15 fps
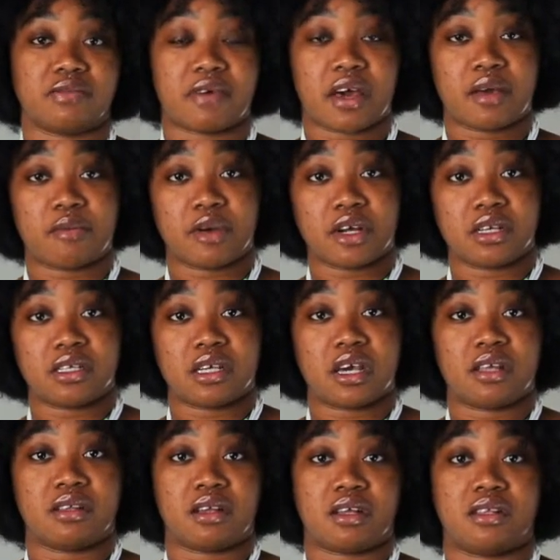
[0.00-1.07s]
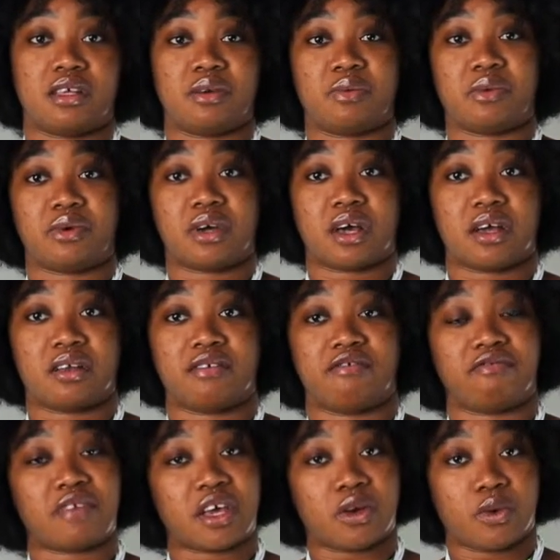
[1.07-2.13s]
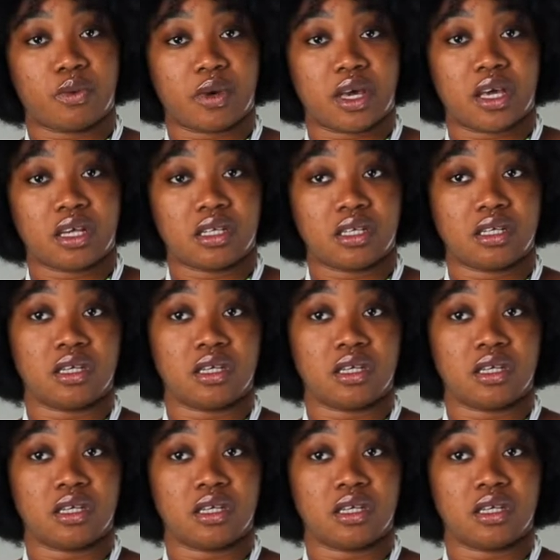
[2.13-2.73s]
vibrant and that they will kind of fade away.